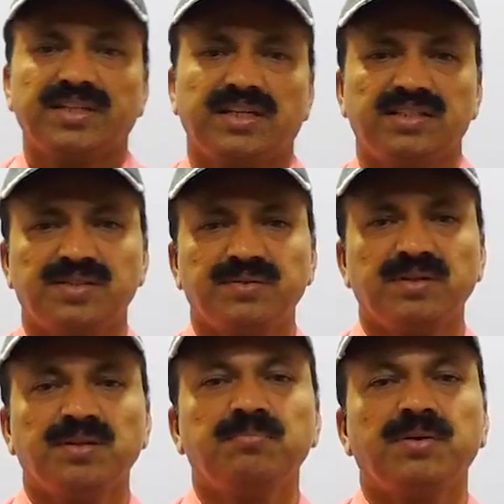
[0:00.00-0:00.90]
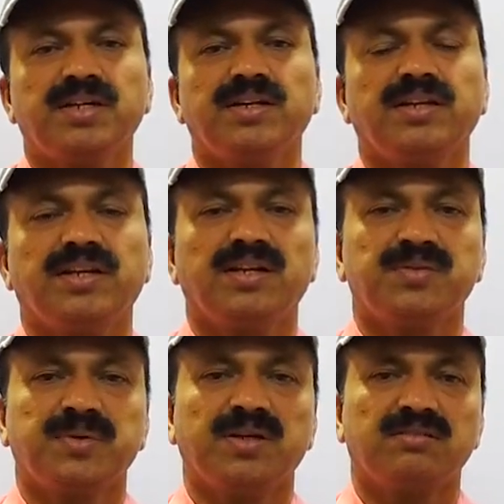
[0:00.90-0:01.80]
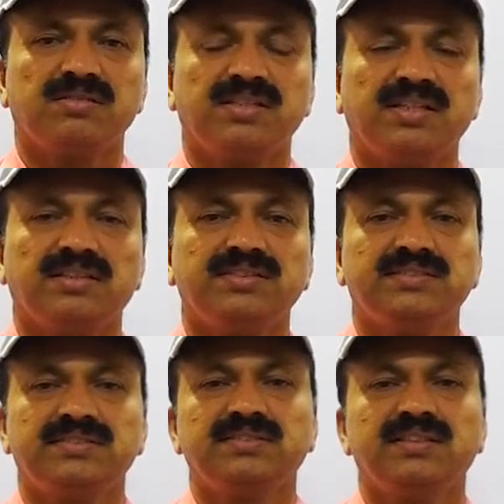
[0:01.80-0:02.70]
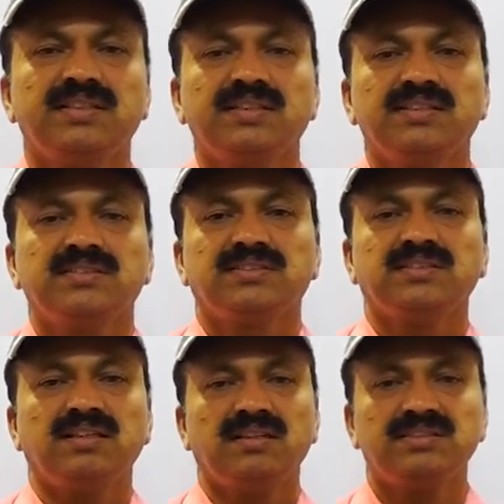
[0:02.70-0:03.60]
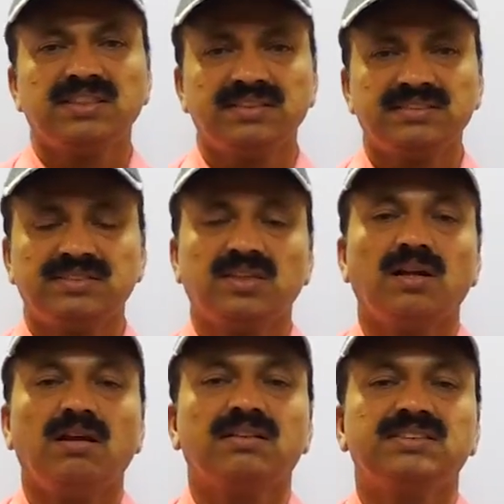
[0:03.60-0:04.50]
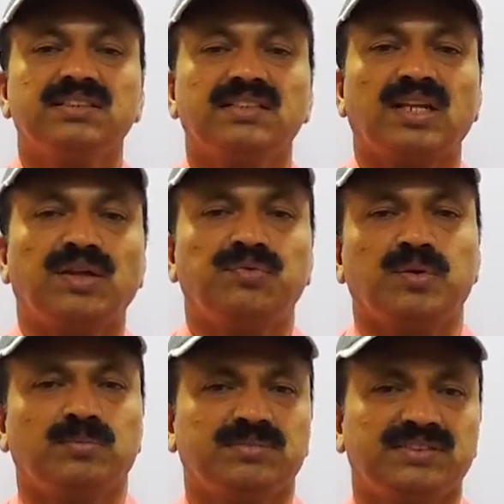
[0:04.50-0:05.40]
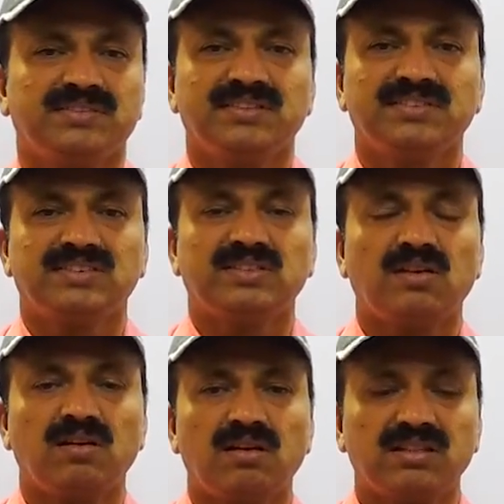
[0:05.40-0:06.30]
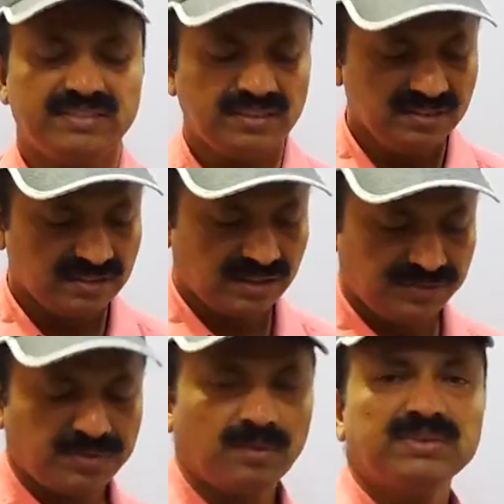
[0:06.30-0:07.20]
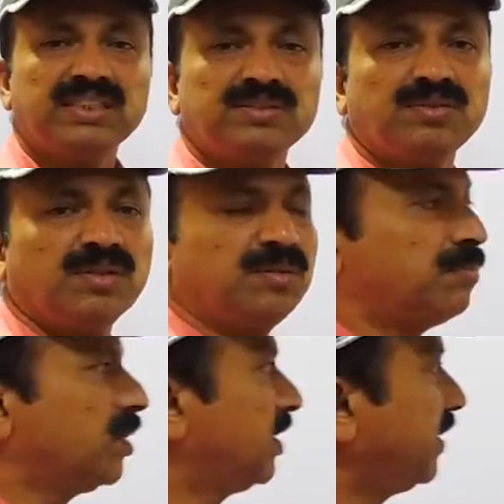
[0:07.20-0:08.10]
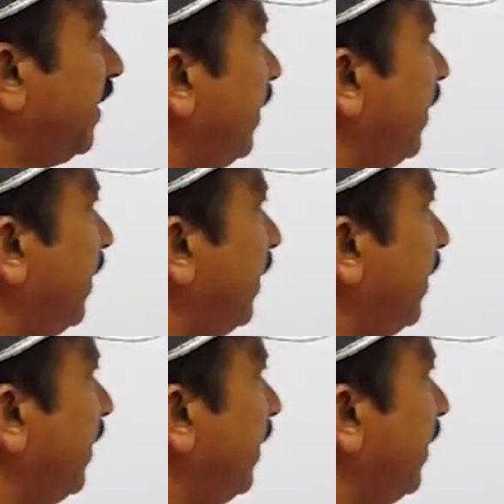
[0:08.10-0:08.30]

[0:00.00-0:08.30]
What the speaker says: Correct. One of the important areas we have to see is the salarjung reforms. Salarjung reforms, that's one of the important